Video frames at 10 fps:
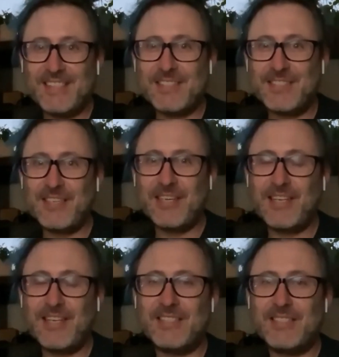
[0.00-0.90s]
It's
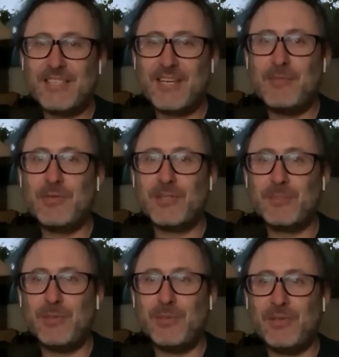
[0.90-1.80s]
a time to
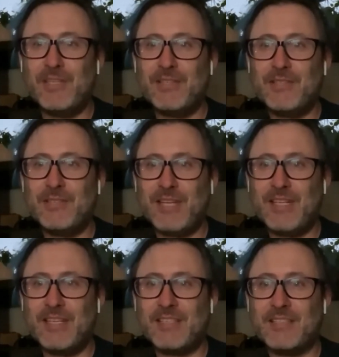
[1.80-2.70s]
explore and
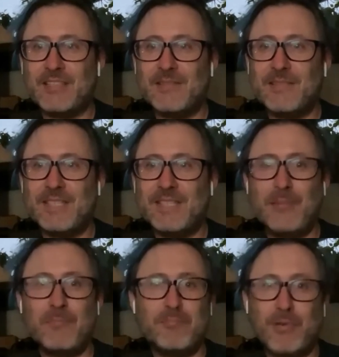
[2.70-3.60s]
try things and
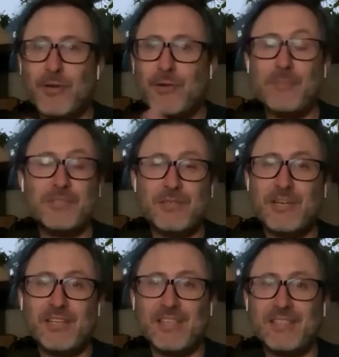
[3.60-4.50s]
set up programs
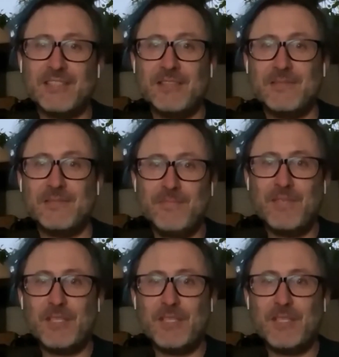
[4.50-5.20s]
to try things and